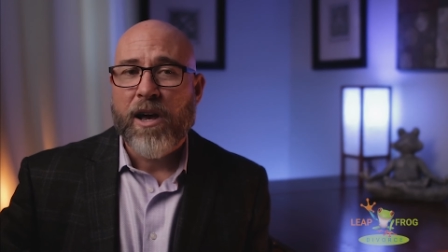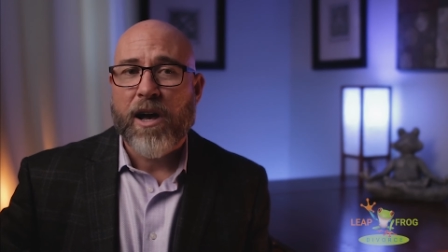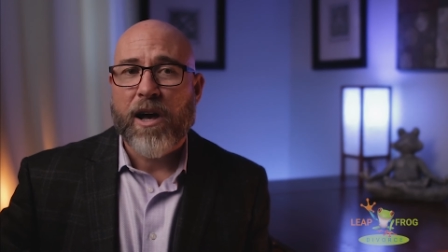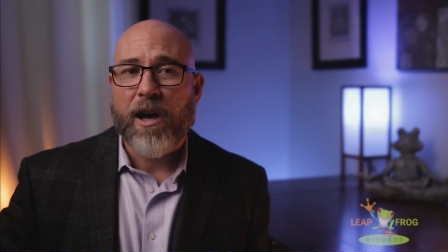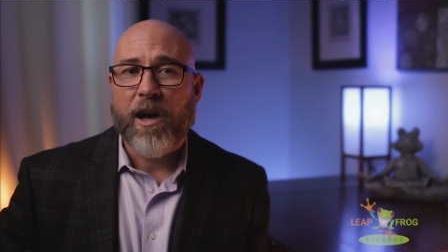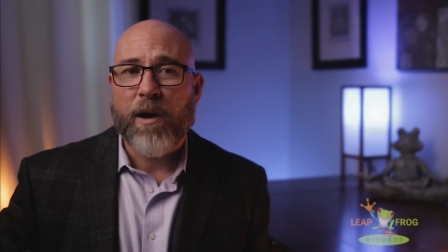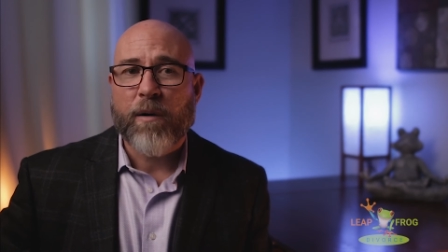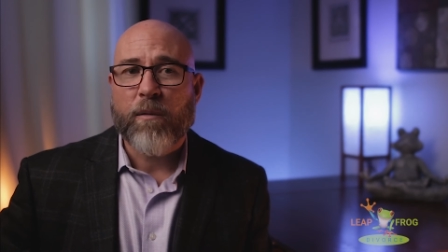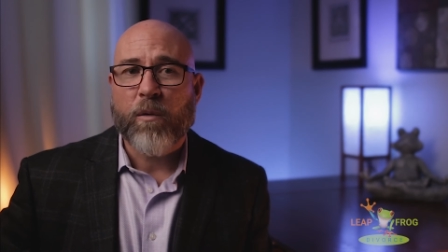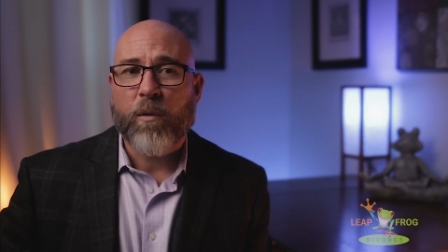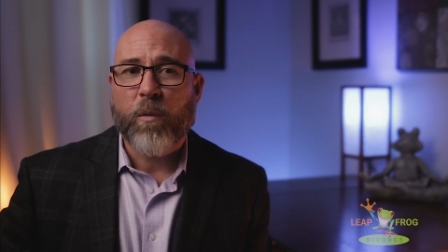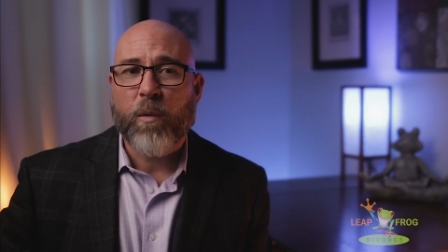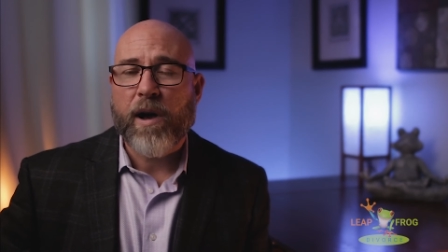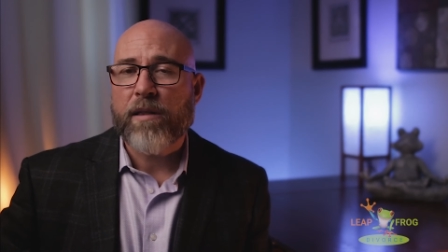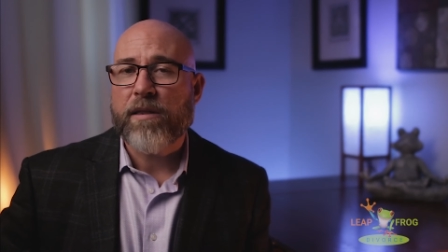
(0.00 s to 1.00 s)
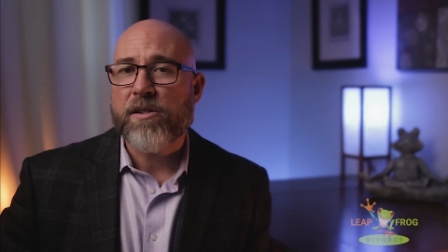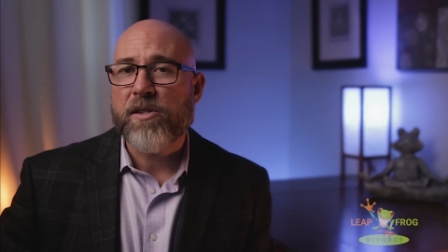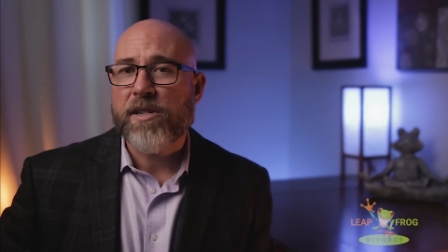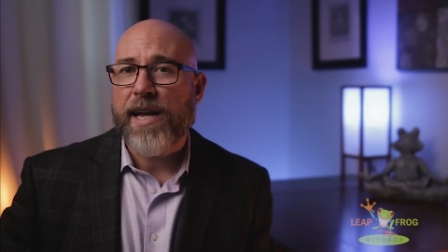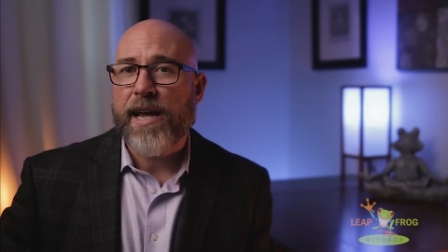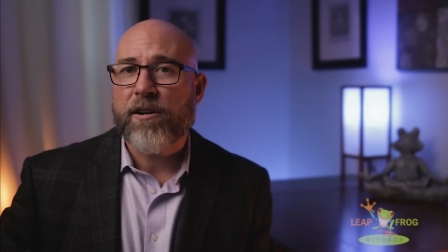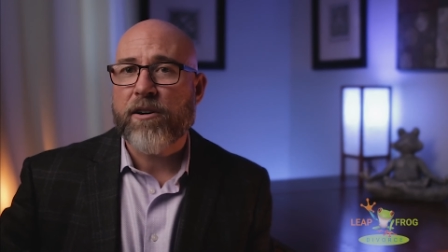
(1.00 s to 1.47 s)
well, the
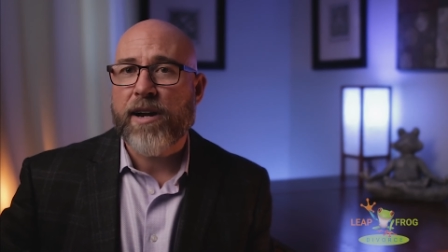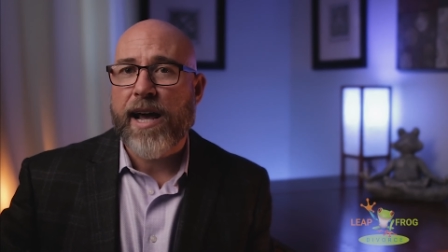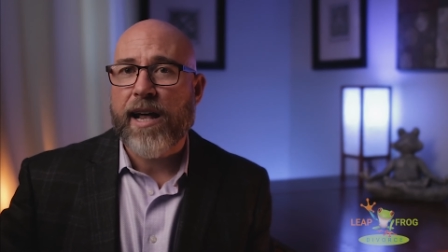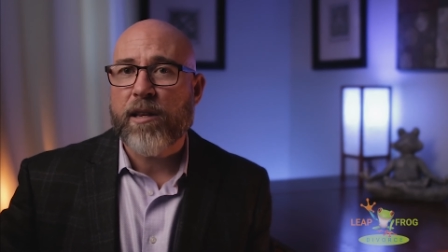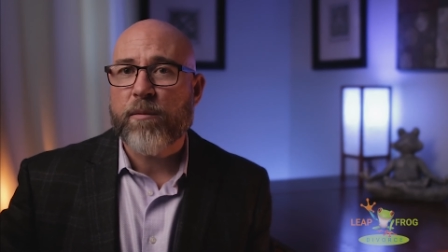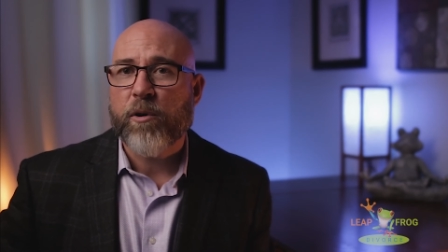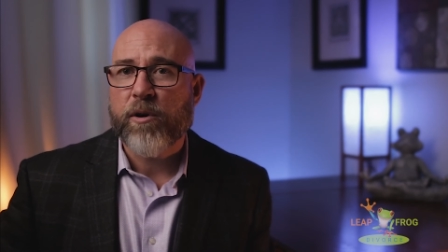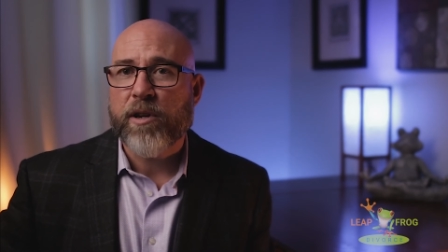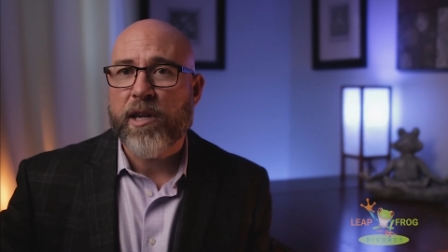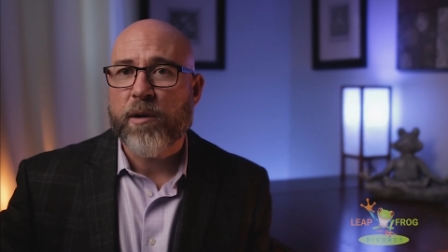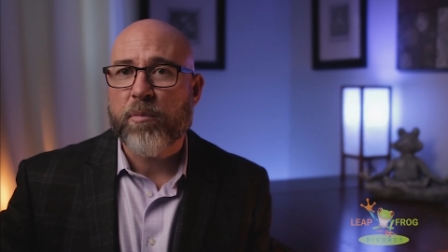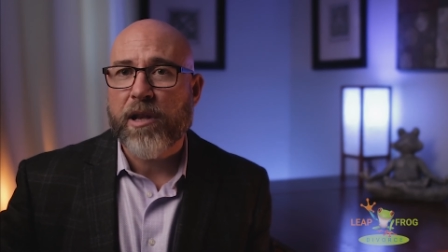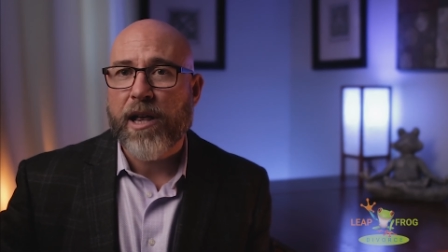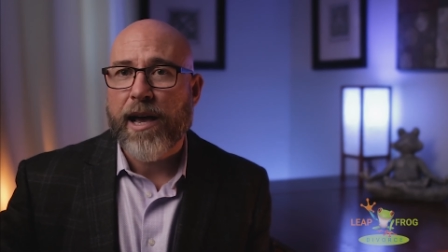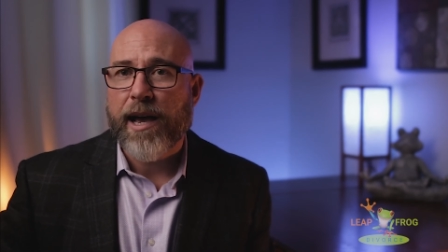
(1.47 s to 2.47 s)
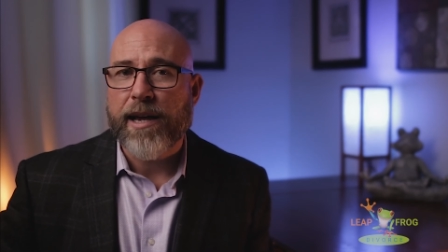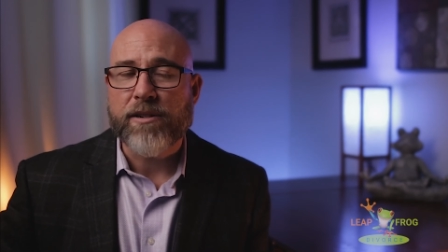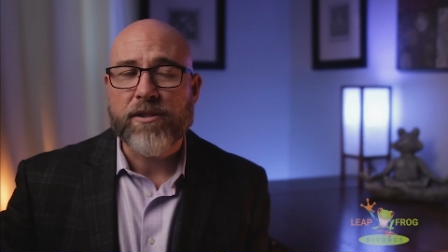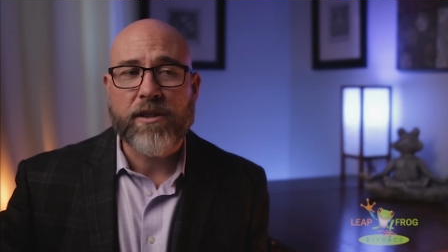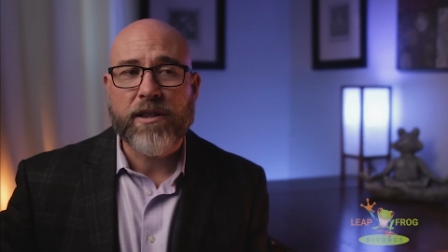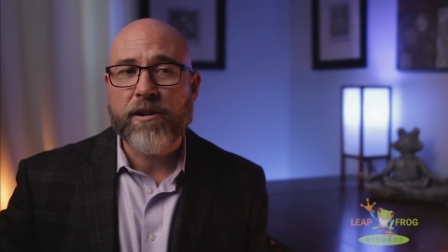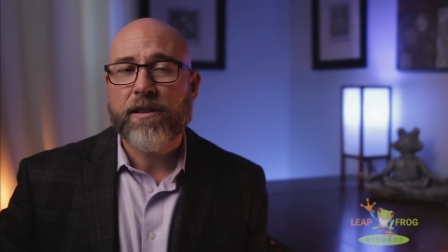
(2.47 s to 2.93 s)
standard alimony
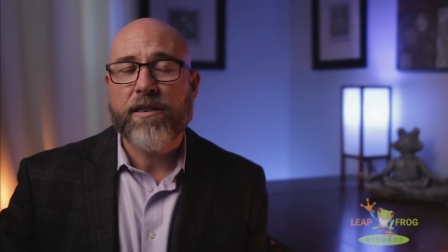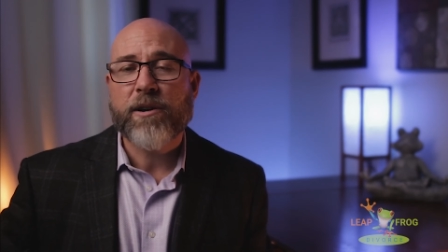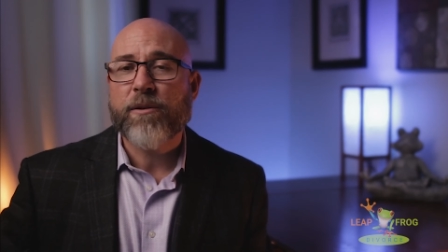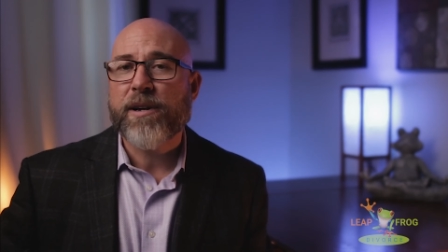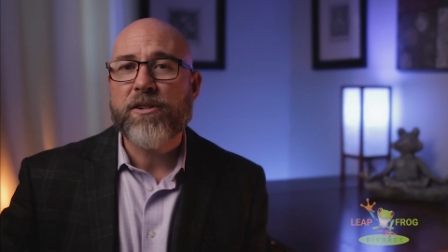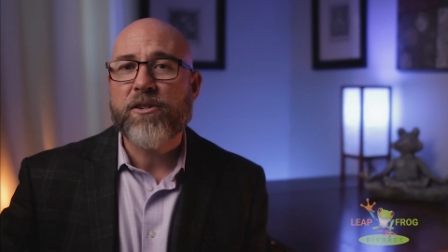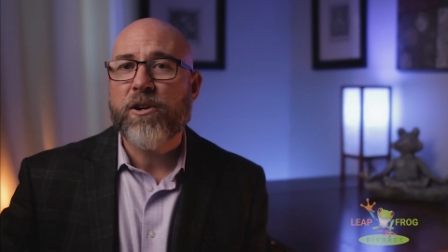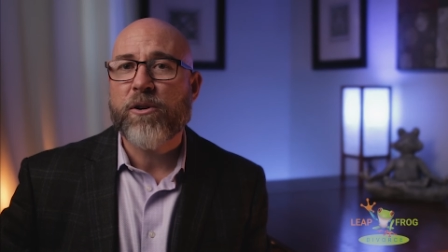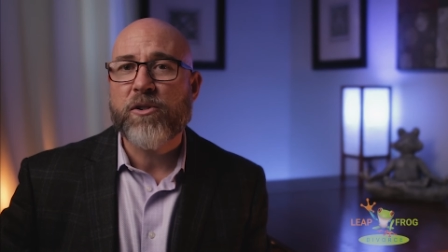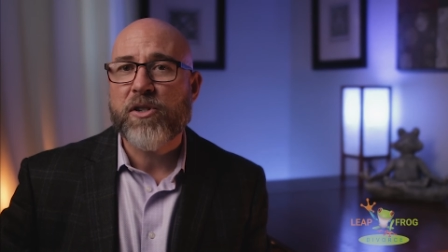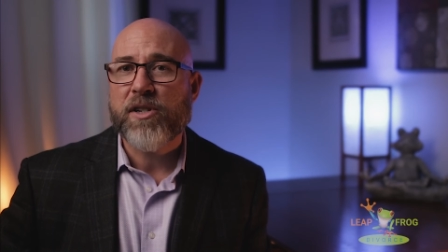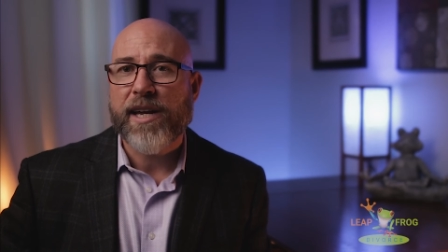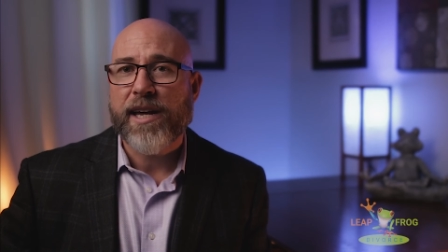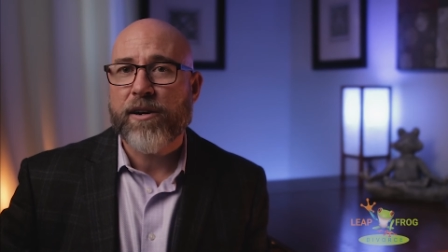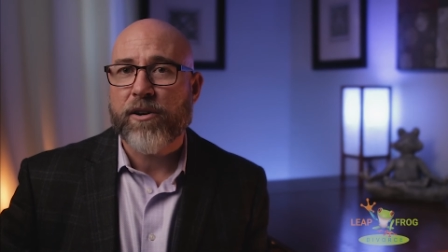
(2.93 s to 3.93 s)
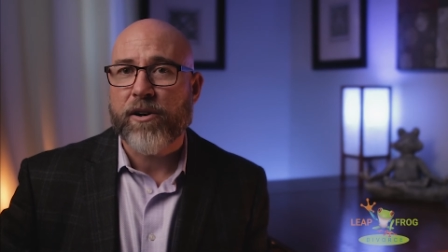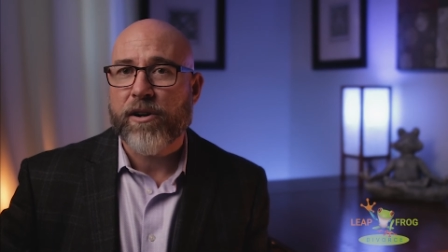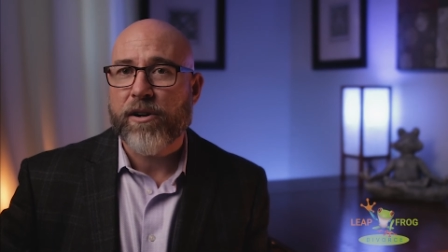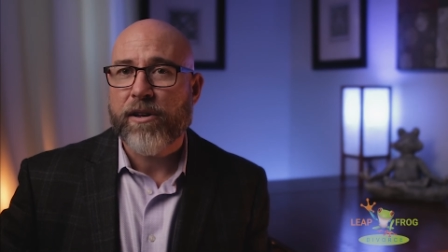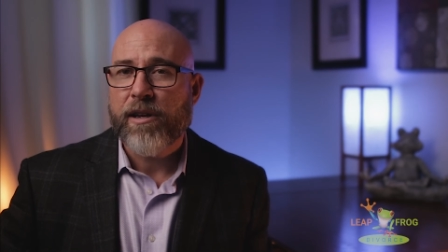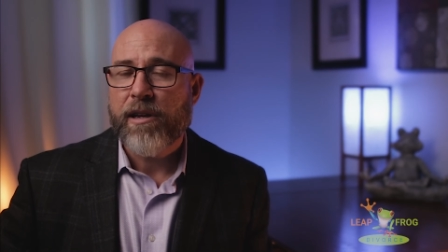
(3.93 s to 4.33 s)
applies. There is no standard.